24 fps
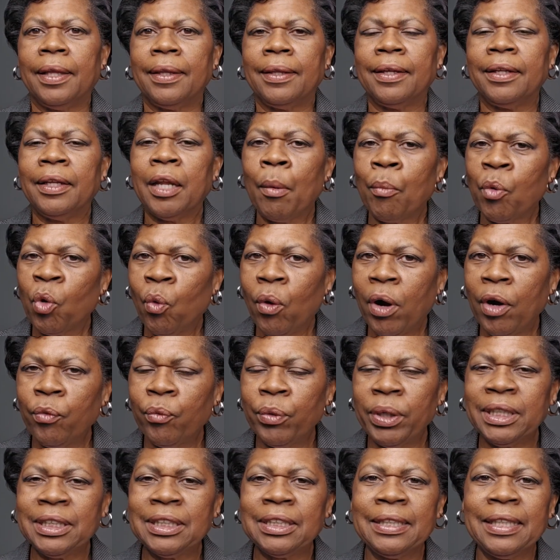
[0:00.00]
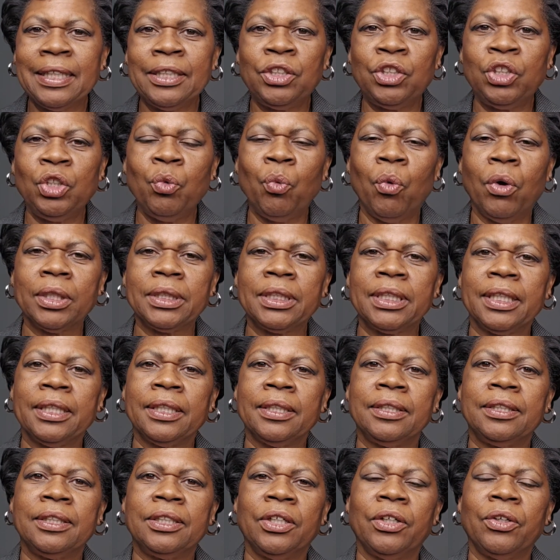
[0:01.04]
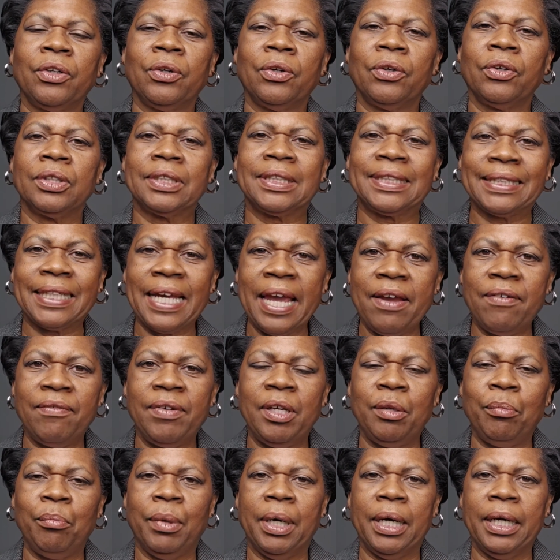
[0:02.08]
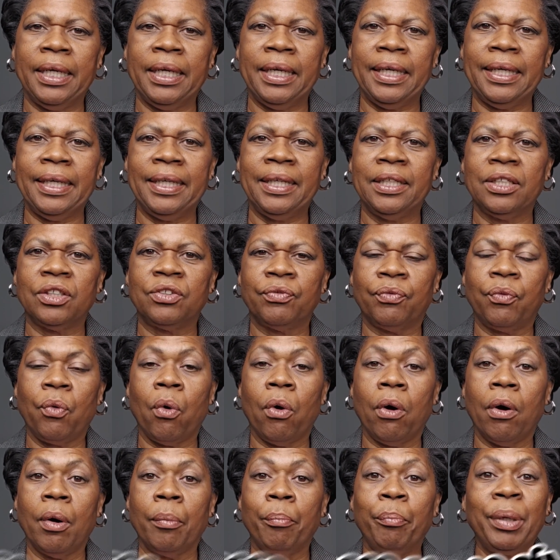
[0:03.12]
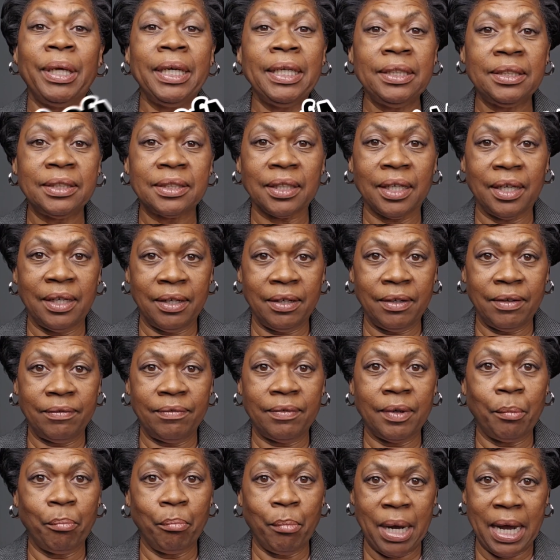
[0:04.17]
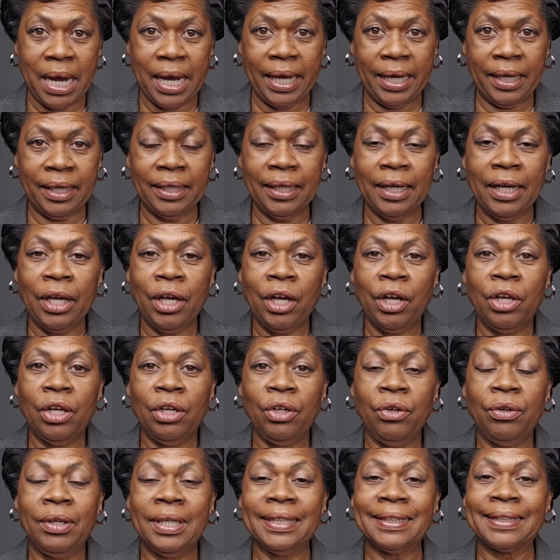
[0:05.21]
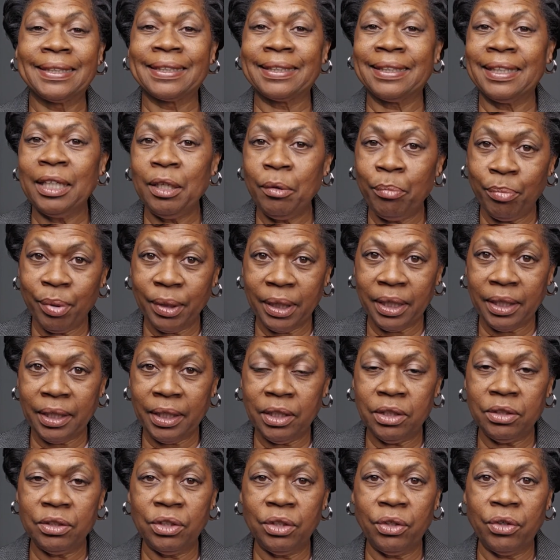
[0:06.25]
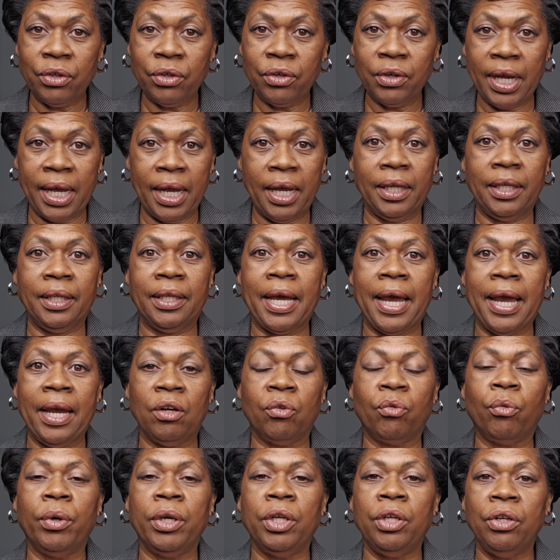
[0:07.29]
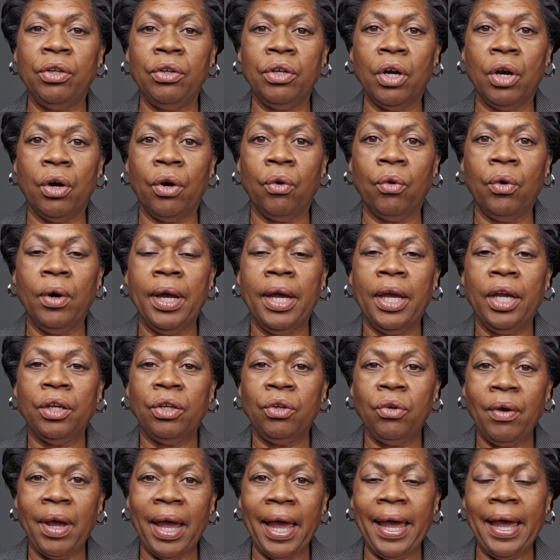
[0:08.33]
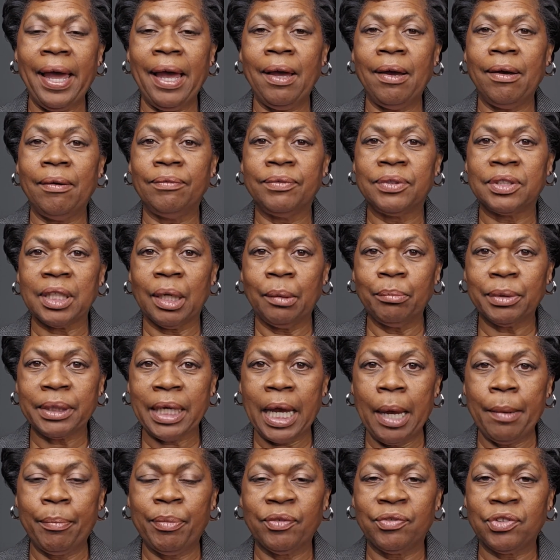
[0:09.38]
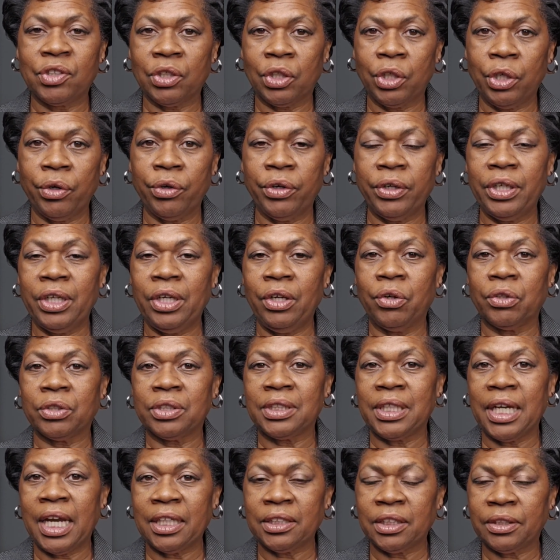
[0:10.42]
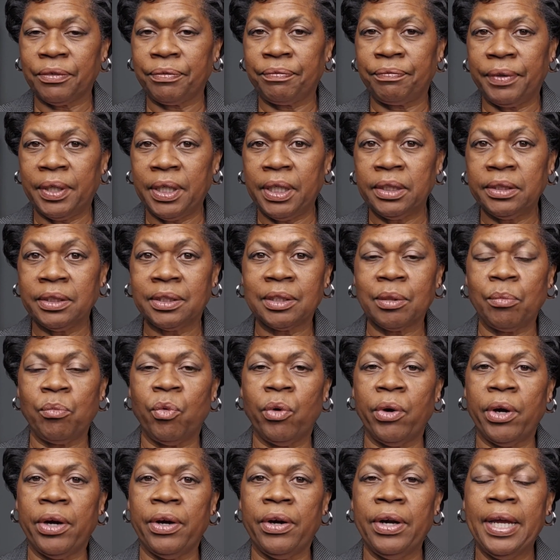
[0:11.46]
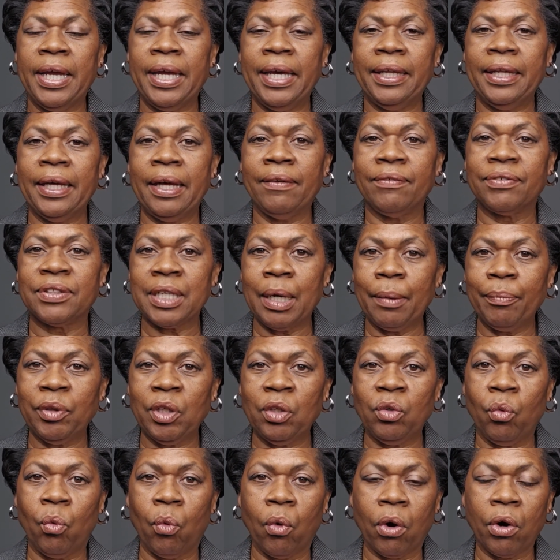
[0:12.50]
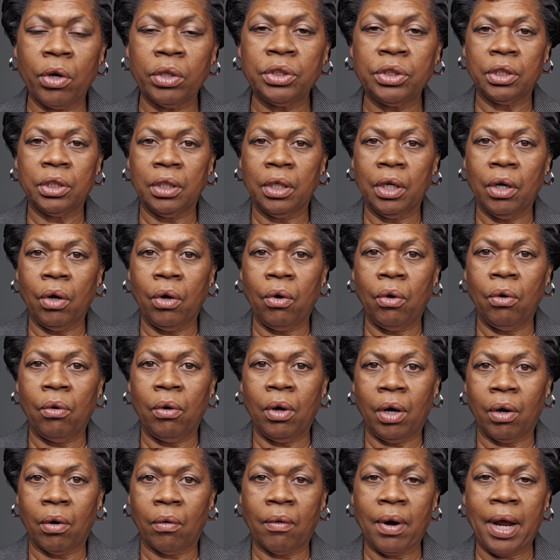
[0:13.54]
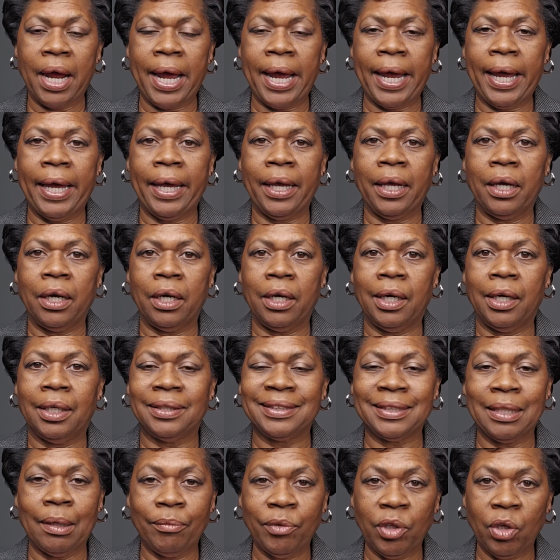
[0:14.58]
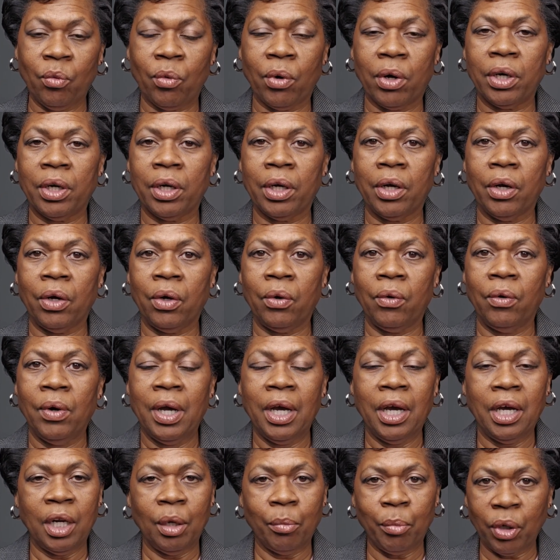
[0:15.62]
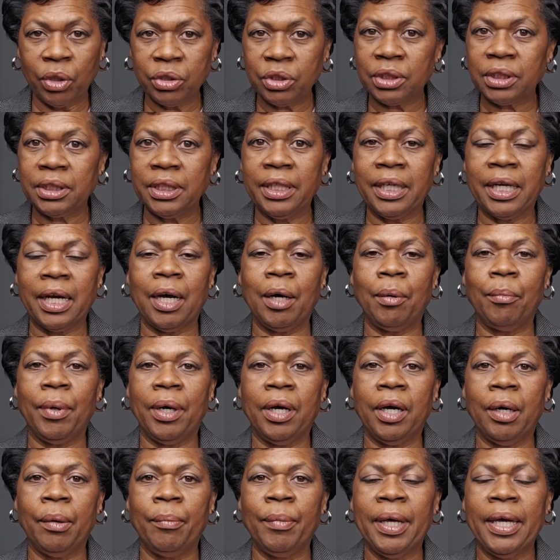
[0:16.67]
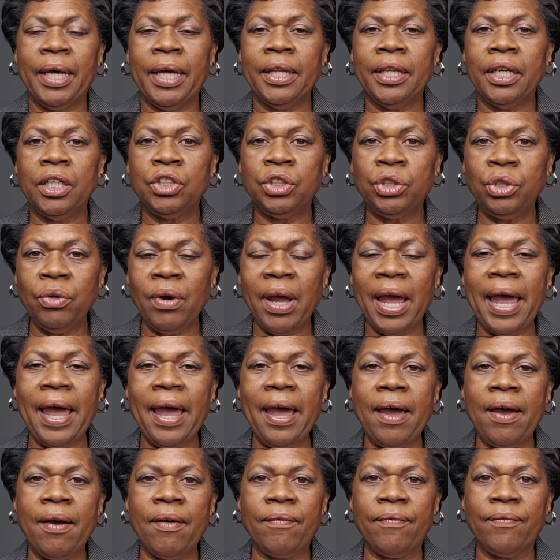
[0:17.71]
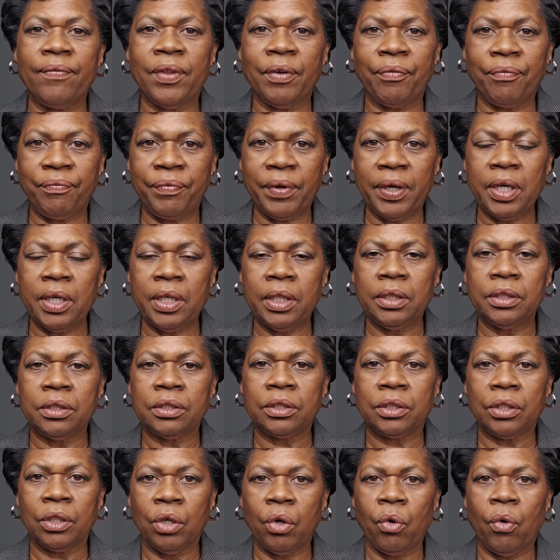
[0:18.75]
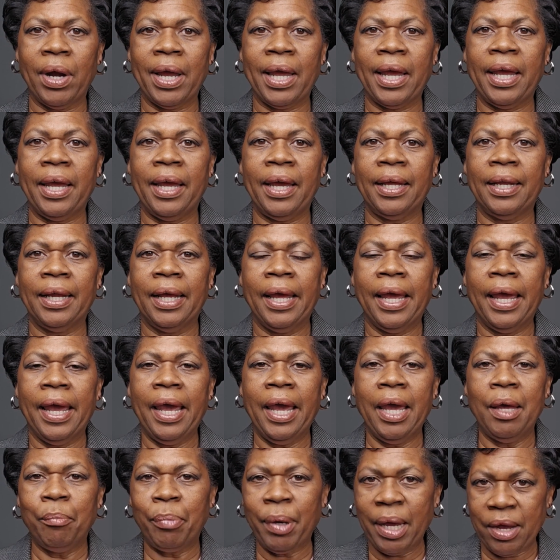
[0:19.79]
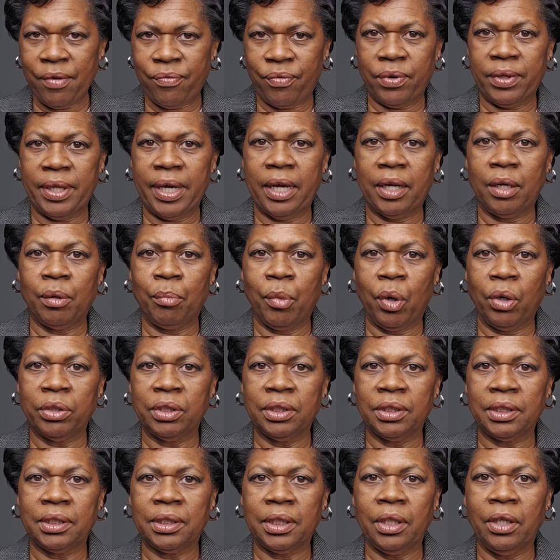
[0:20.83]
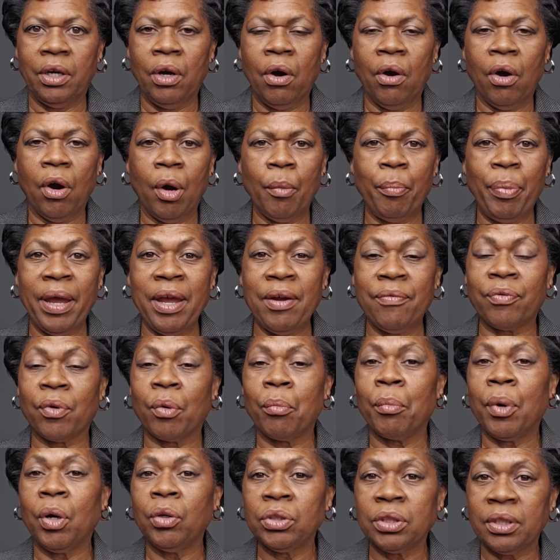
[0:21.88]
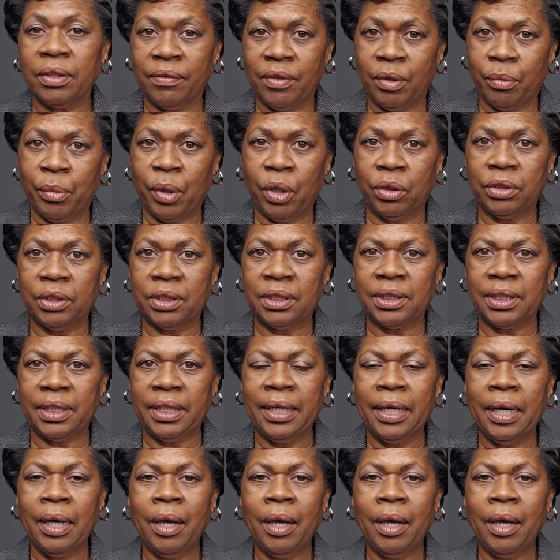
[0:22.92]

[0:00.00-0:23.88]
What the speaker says: The number one reason that you want to consider saving money is for peace of mind. You can sleep easier at night when you know you have some type of security or stash of funds somewhere, that if something were go awry, an emergency come up, that you have the funds to go ahead and pay for that emergency, or pay for most of the emergency.